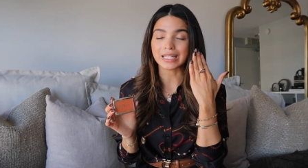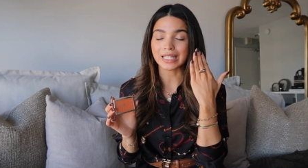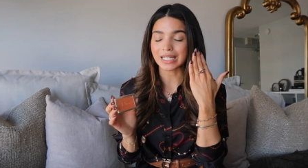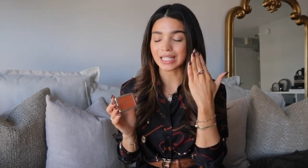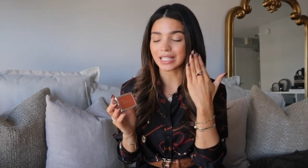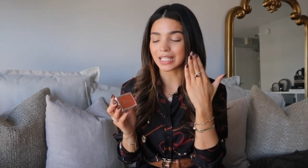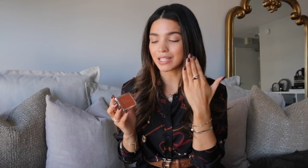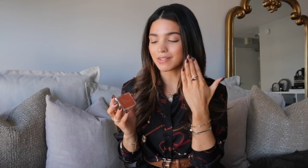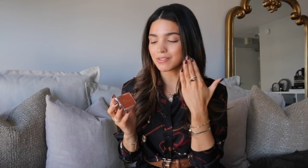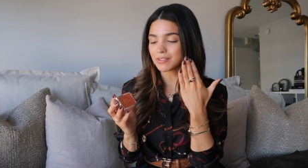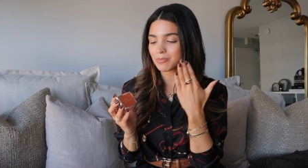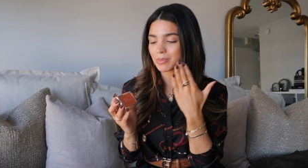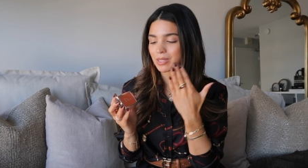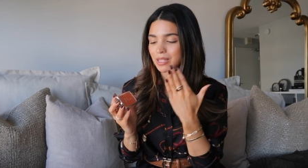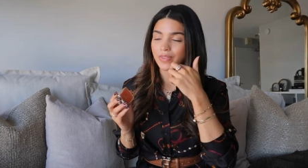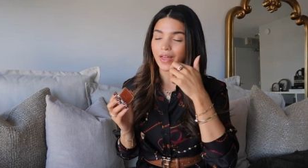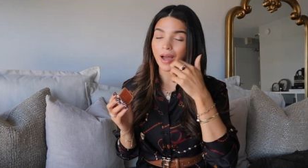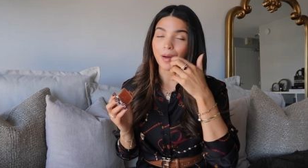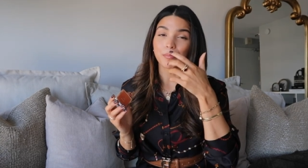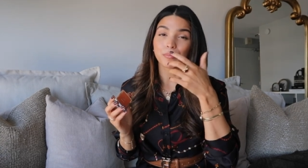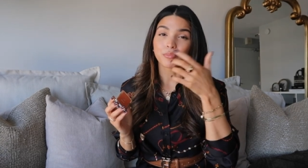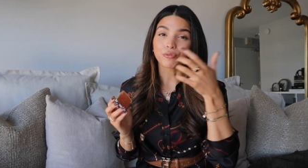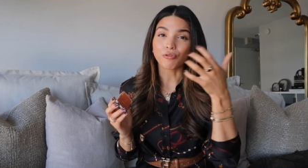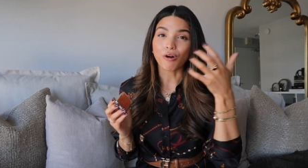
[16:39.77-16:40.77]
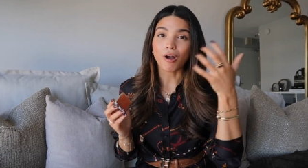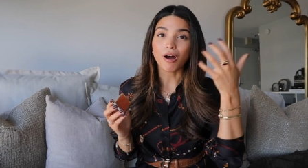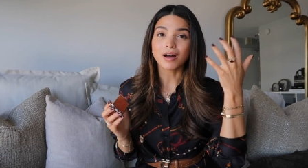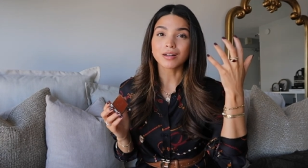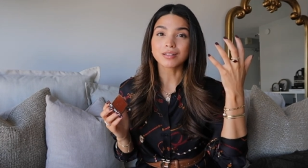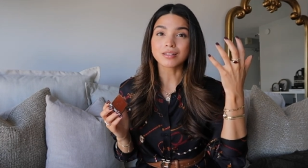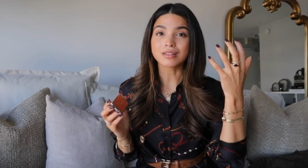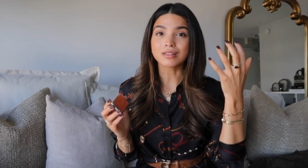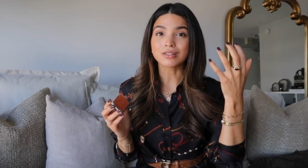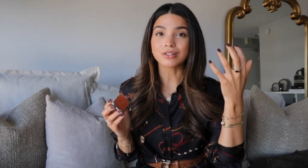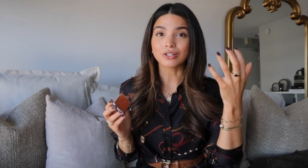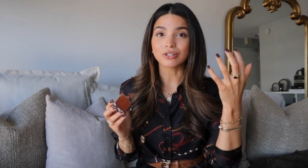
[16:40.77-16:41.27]
It gives me that
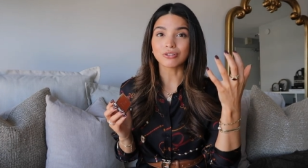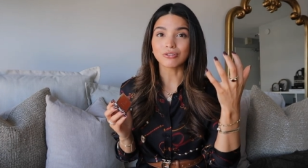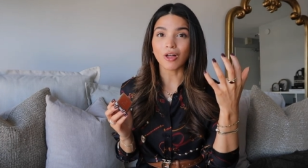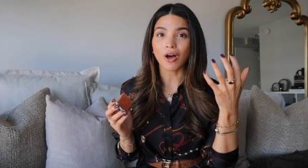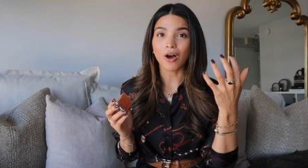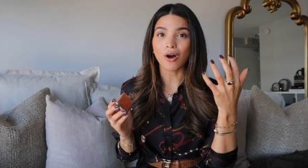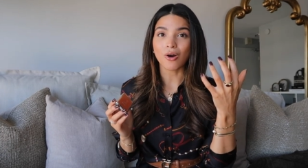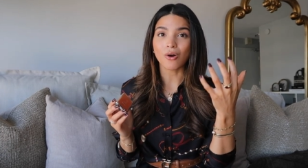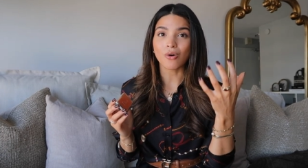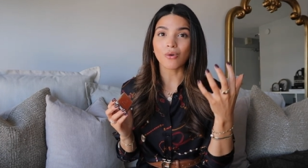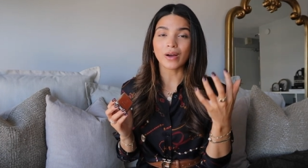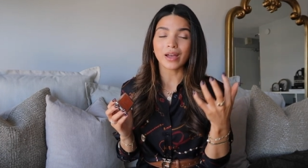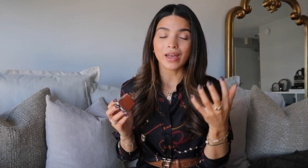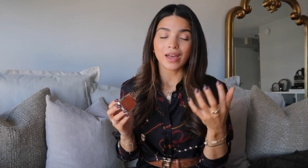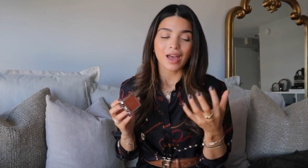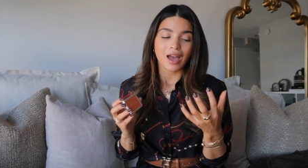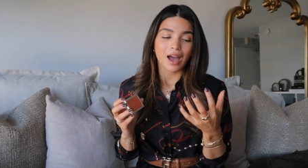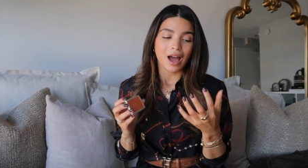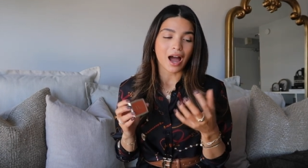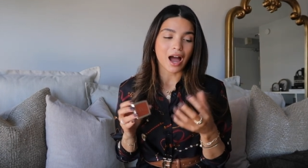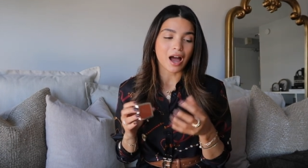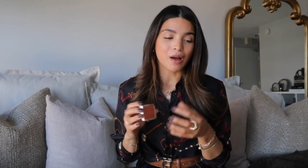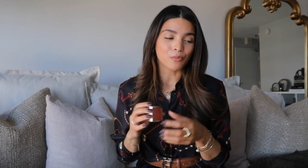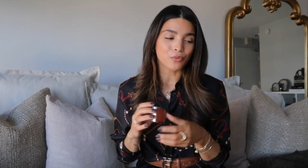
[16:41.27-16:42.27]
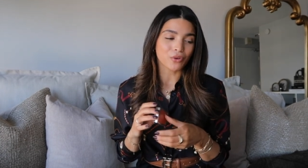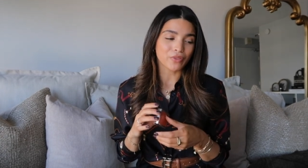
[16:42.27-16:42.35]
bronzed glow um,